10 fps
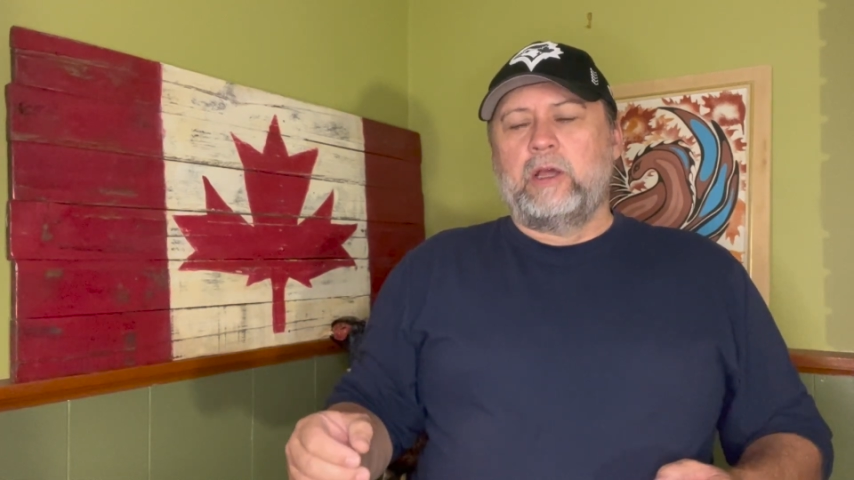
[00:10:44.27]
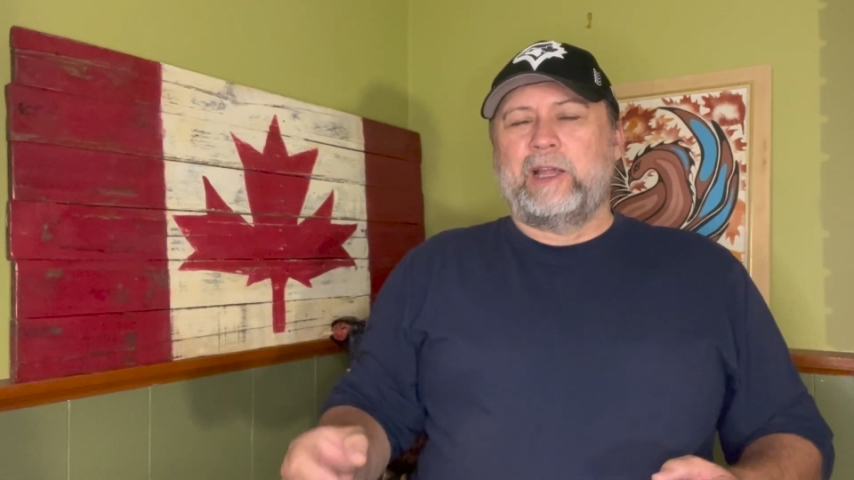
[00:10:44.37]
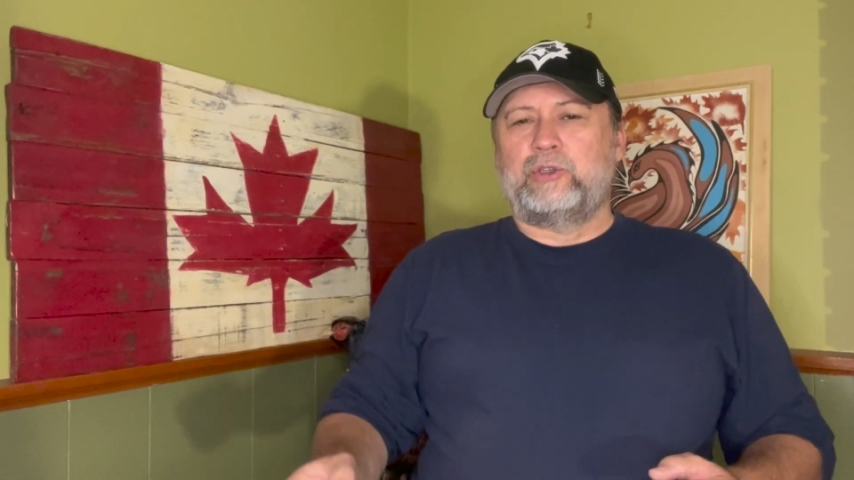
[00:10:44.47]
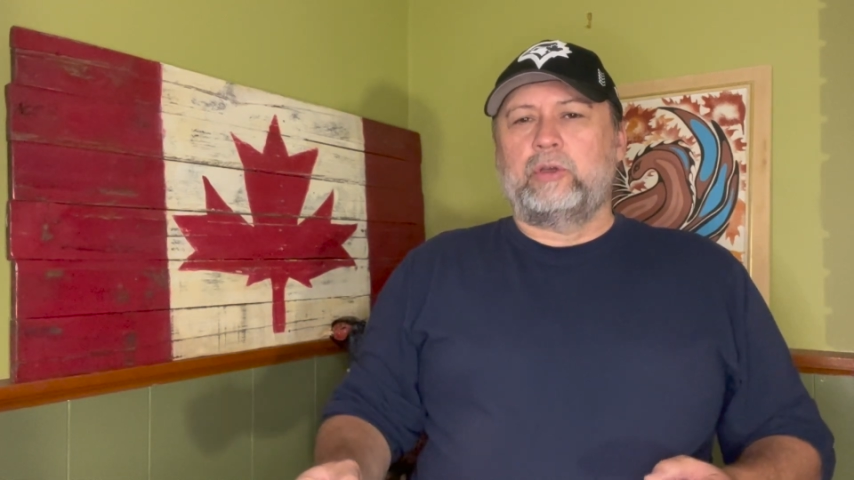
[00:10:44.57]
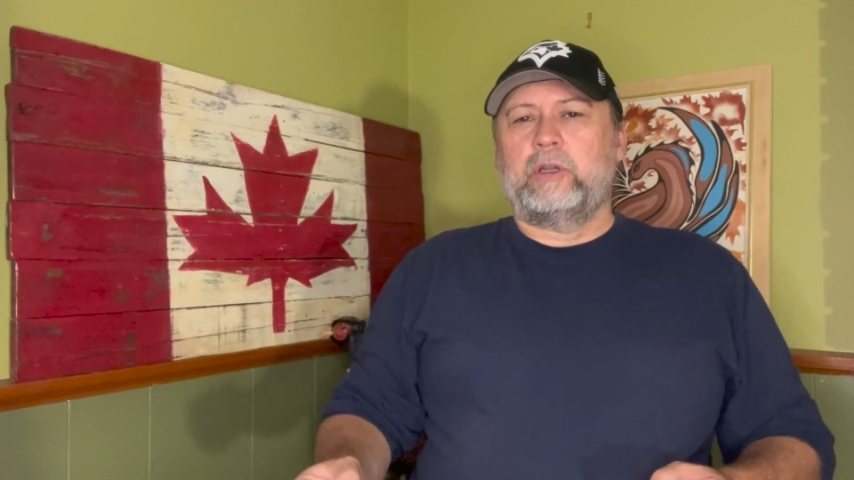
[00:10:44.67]
I
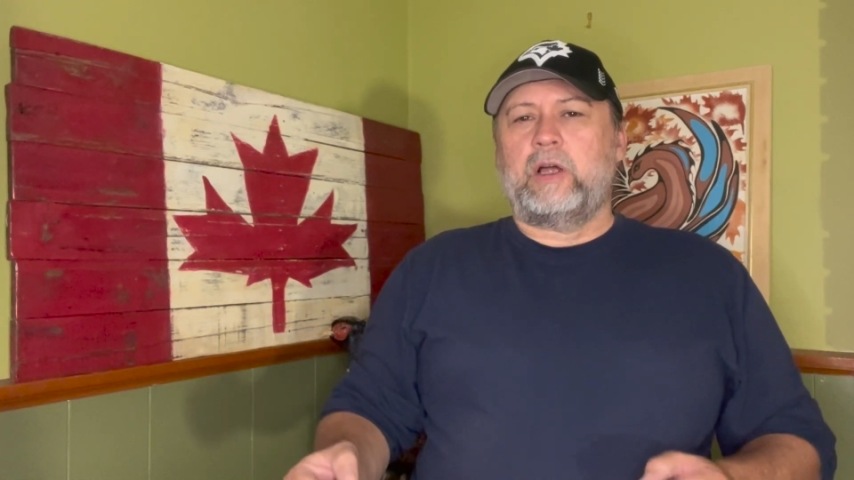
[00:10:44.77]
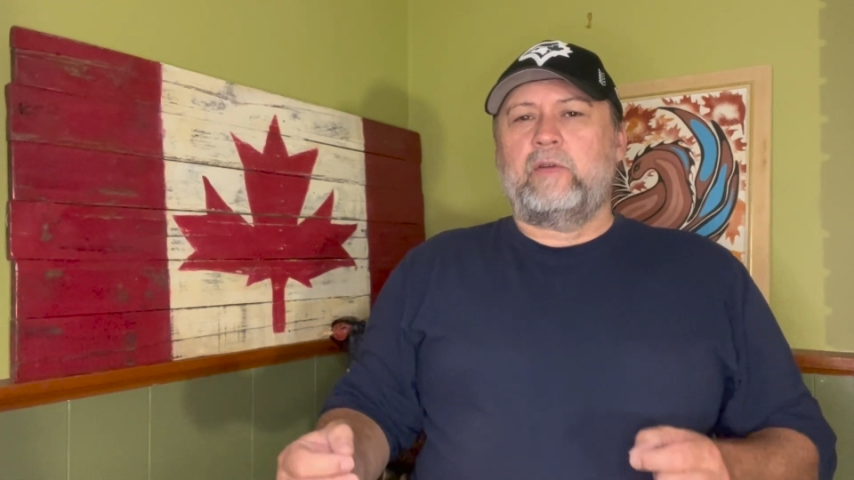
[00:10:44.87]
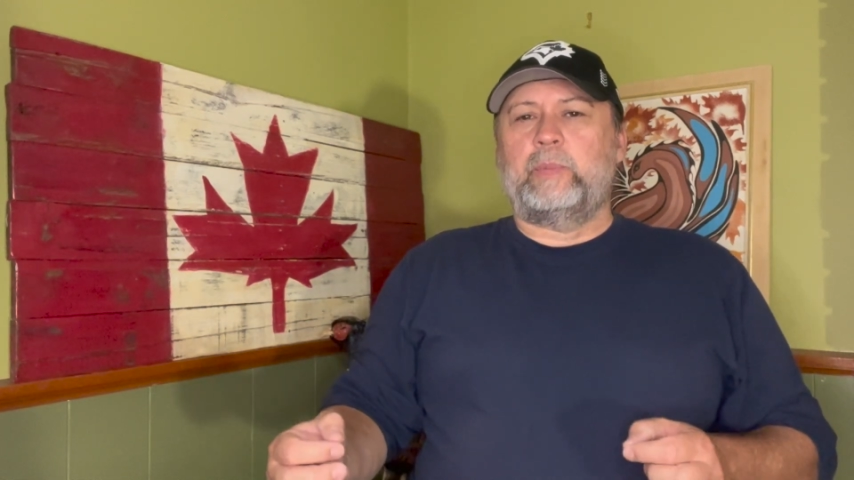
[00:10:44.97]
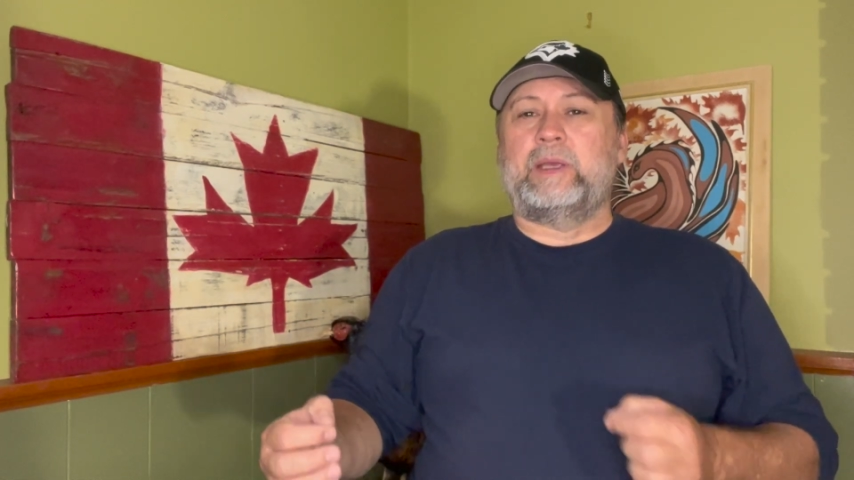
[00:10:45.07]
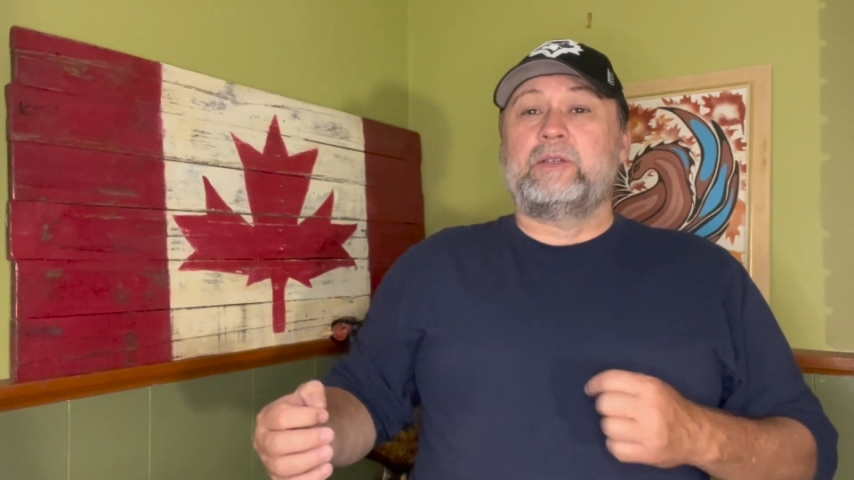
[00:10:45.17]
took it
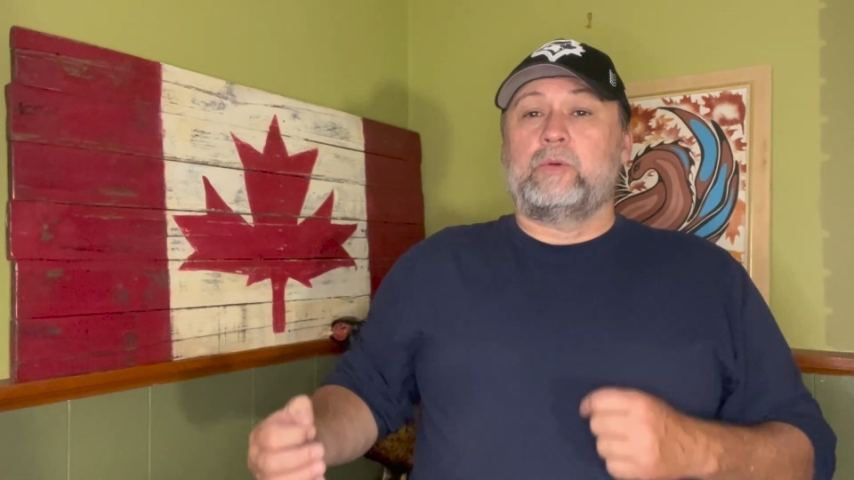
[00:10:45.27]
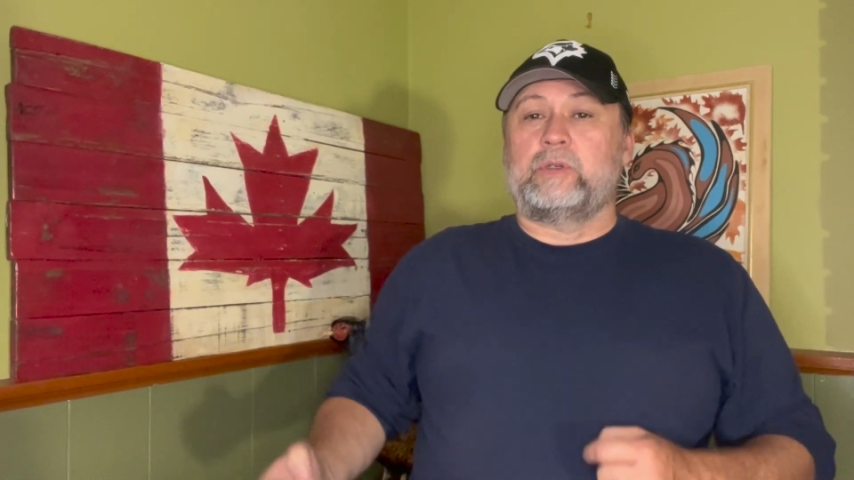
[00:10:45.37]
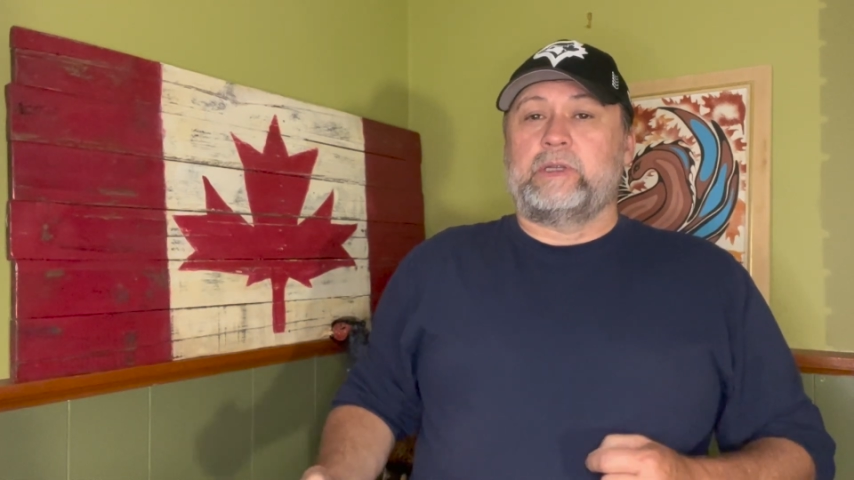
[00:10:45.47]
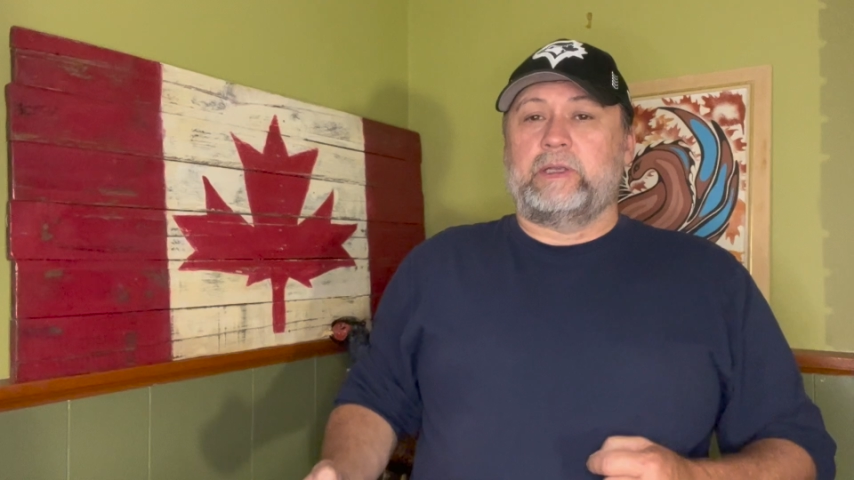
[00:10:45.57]
off because it was an